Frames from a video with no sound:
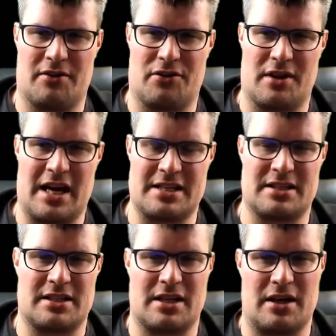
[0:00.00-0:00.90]
So
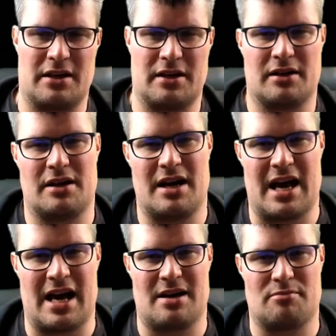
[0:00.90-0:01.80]
that's the
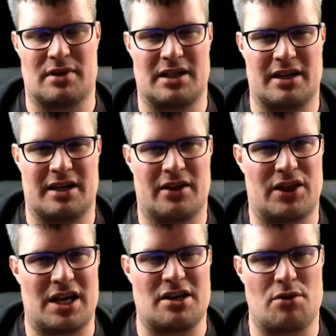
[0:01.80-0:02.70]
name, the
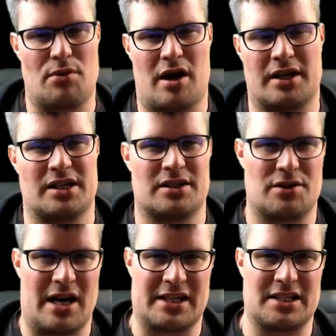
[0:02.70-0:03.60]
thing you run
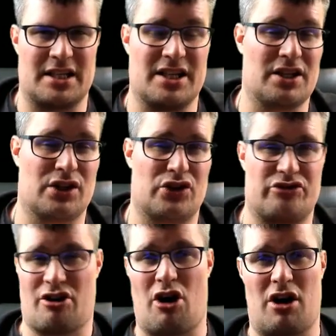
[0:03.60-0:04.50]
to actually
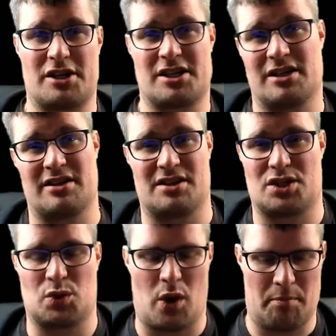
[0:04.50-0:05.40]
start the
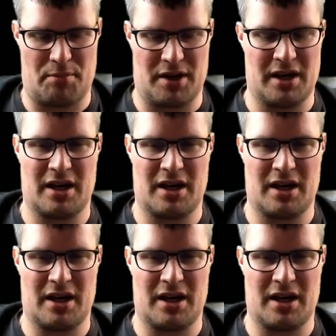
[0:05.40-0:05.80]
swap